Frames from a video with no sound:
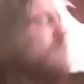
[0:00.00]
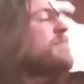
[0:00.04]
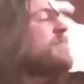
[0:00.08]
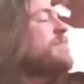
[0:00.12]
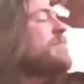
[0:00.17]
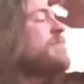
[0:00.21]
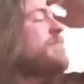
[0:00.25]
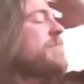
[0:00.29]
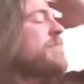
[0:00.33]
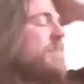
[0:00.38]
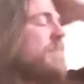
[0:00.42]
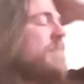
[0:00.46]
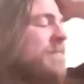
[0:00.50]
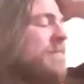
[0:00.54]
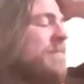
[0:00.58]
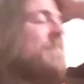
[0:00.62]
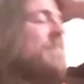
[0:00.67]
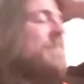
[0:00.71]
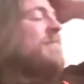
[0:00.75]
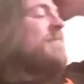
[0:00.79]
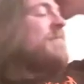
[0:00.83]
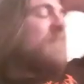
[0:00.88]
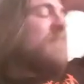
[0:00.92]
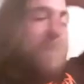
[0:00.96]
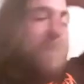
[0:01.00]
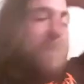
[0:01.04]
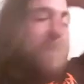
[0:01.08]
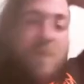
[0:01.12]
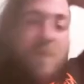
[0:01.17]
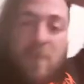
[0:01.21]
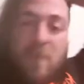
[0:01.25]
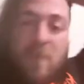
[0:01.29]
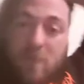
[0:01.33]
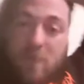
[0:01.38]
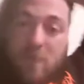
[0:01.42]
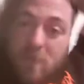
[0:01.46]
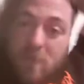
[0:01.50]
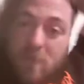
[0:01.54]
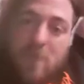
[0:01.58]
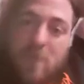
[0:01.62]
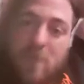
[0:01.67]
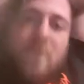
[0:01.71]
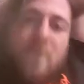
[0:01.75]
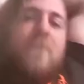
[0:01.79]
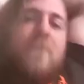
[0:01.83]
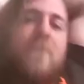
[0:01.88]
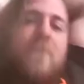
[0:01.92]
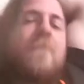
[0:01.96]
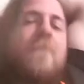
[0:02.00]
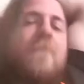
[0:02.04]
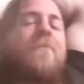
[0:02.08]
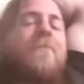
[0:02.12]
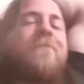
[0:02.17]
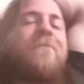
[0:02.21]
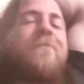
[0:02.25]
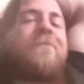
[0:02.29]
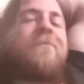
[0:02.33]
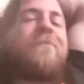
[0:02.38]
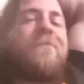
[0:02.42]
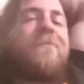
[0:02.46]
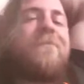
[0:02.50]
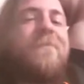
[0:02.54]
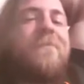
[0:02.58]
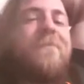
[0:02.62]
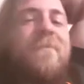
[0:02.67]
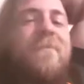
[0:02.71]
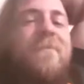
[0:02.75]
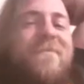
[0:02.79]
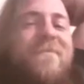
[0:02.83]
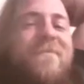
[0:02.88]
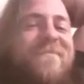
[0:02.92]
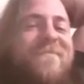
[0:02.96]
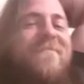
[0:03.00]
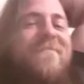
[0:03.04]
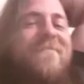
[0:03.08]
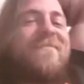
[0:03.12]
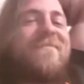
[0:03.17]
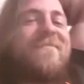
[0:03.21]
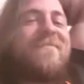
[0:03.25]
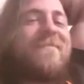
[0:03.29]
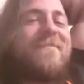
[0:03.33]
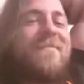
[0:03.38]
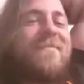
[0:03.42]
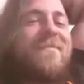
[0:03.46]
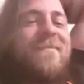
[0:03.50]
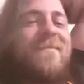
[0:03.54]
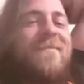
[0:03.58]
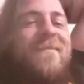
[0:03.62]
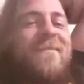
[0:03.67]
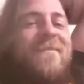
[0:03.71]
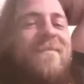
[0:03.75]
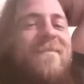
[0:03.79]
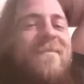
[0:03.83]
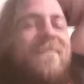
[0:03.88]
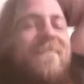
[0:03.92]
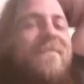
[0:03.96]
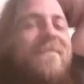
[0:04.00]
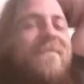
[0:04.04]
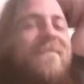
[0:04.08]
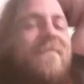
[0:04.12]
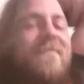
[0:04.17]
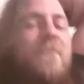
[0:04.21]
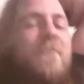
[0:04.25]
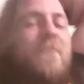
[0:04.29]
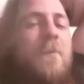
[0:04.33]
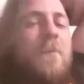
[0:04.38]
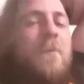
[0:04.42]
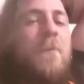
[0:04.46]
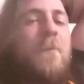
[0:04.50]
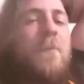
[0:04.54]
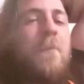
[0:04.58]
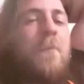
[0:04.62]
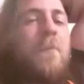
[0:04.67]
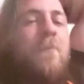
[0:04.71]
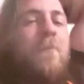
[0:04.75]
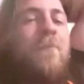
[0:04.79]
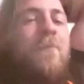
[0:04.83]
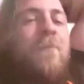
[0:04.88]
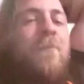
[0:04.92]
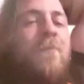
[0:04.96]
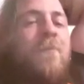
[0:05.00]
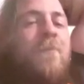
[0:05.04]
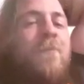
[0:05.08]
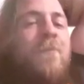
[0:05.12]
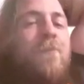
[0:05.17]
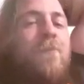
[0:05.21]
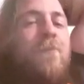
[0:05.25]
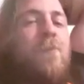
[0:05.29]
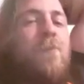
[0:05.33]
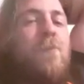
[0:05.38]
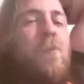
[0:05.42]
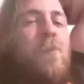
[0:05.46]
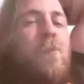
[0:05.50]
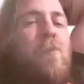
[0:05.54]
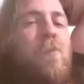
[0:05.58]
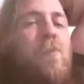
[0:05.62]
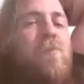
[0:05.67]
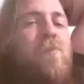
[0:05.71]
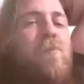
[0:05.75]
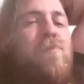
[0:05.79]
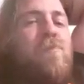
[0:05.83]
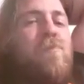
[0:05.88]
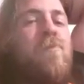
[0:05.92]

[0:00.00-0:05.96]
(not speaking)